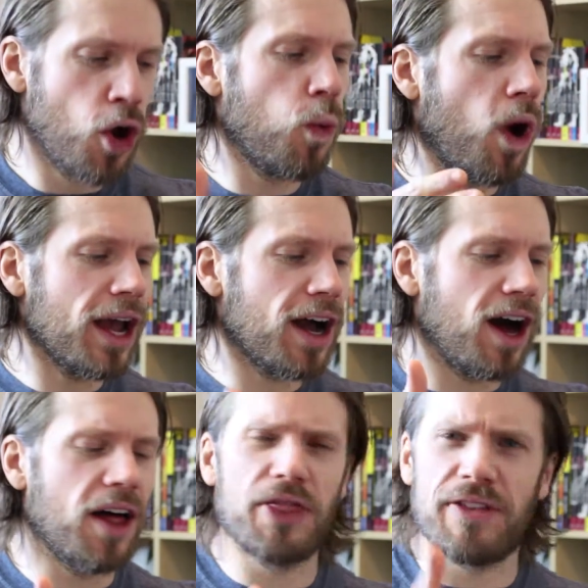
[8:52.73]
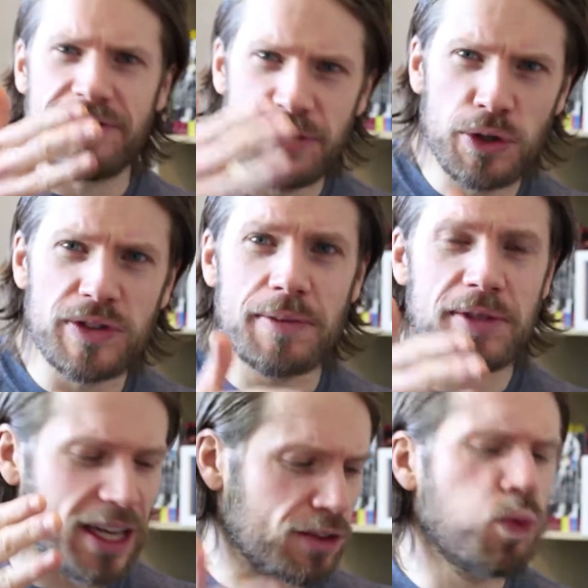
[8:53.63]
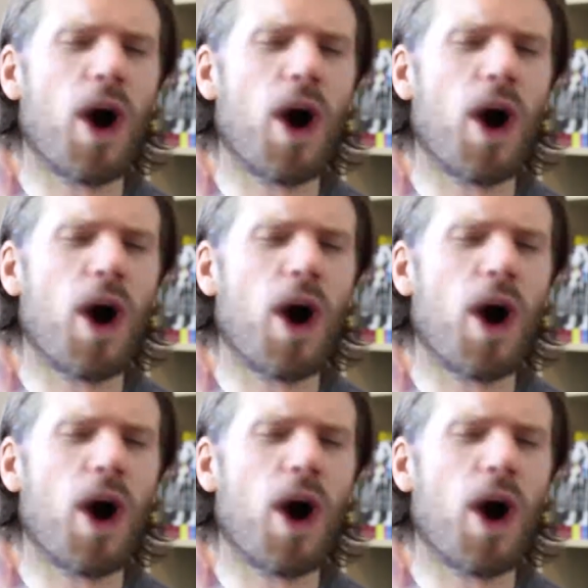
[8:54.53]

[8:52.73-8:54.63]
Why aren't the foods themselves?